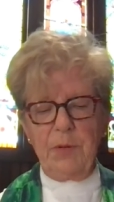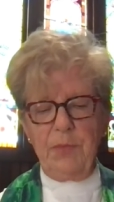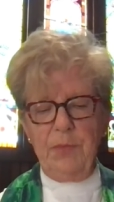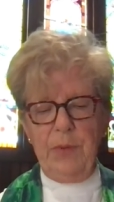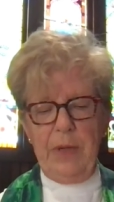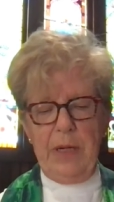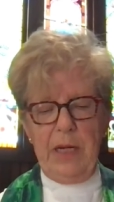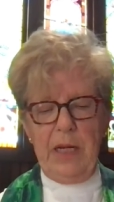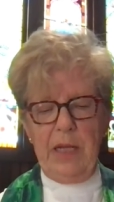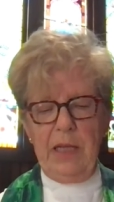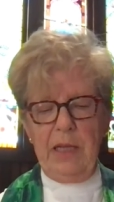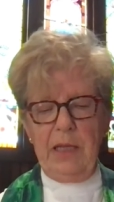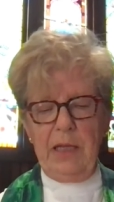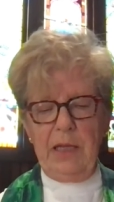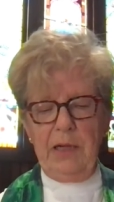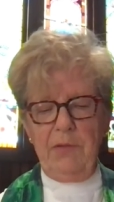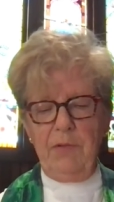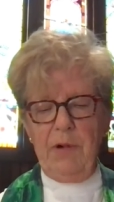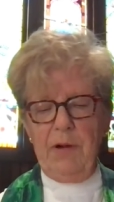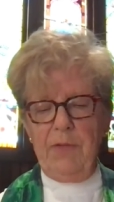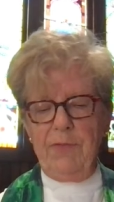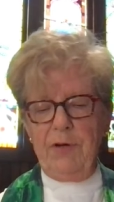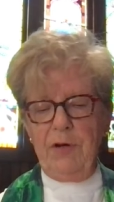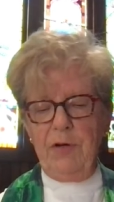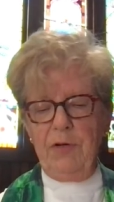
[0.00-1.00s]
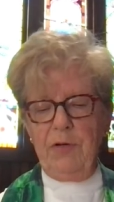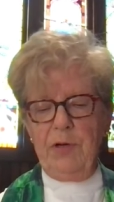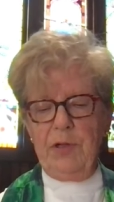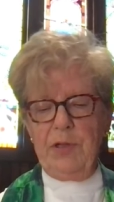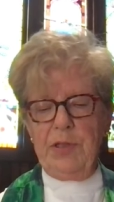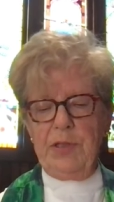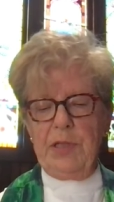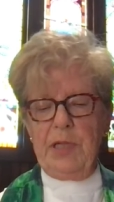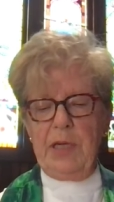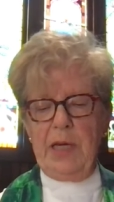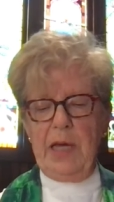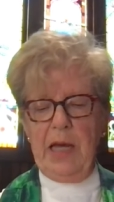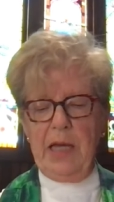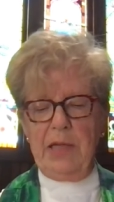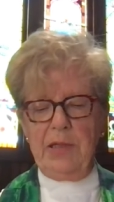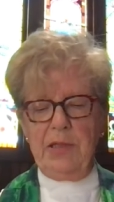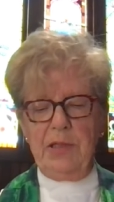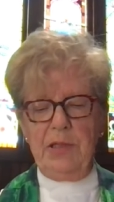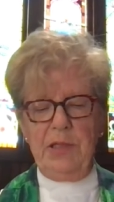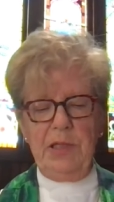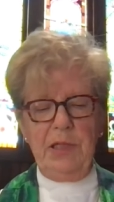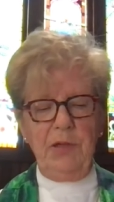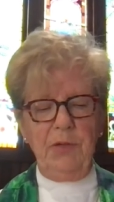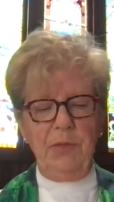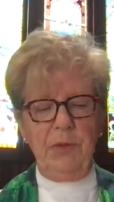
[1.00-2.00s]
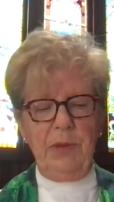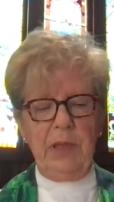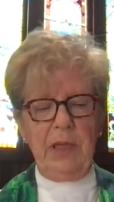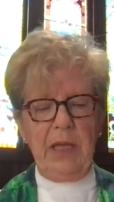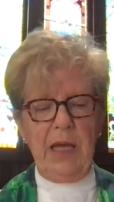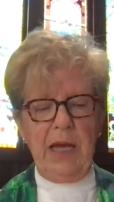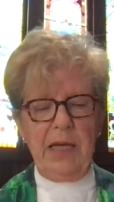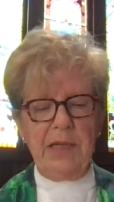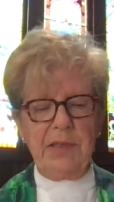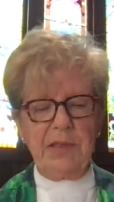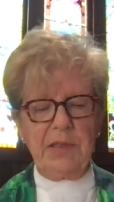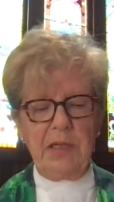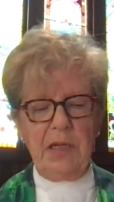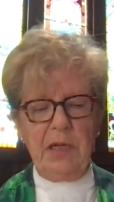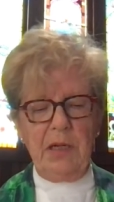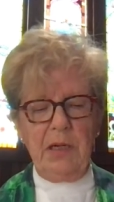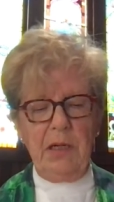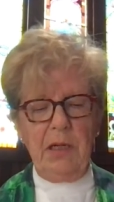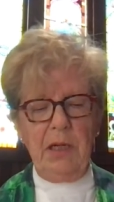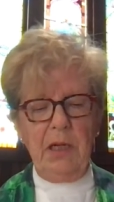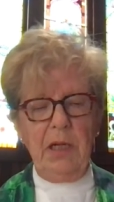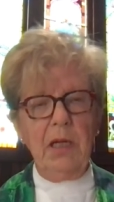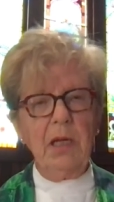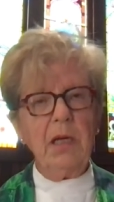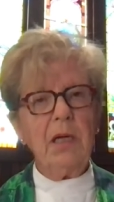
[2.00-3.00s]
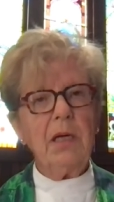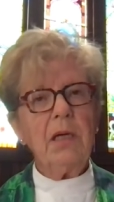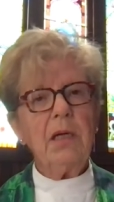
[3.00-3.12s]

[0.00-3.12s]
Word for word: reading that Reverend Krista had to deal with last Sunday,